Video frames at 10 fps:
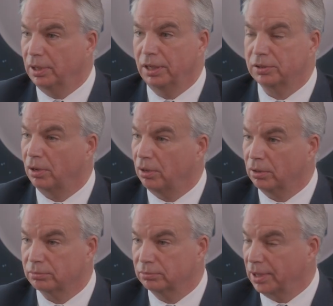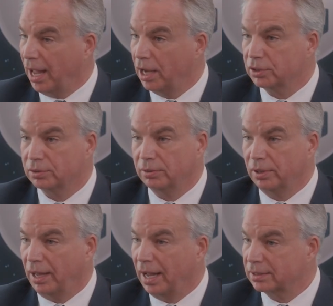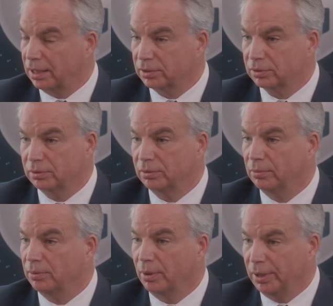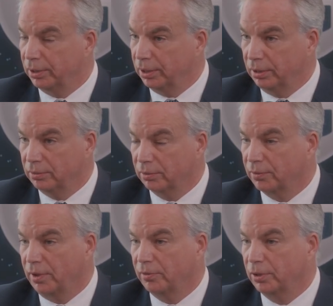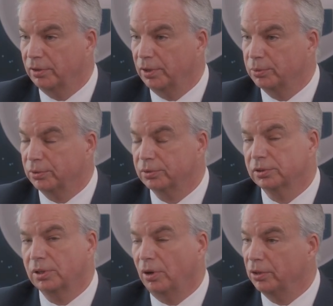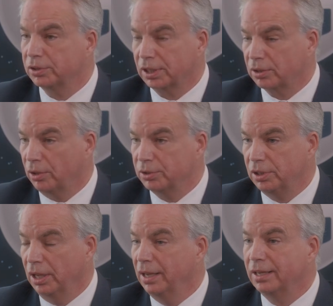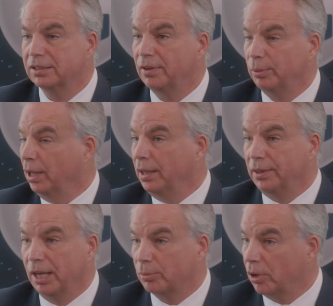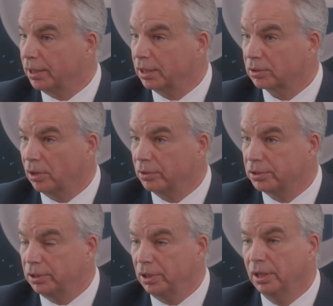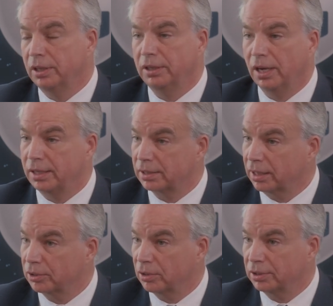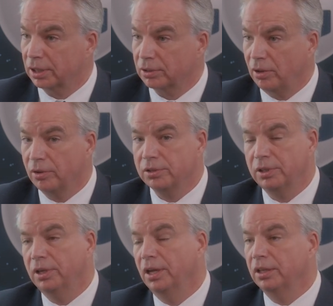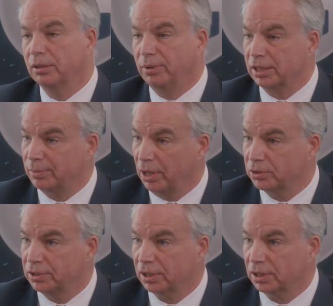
It's all cash accessibility for individuals. So all this technology is available. The MRI technology, mm-hmm. the ion cyclotron technology, the plasmalogen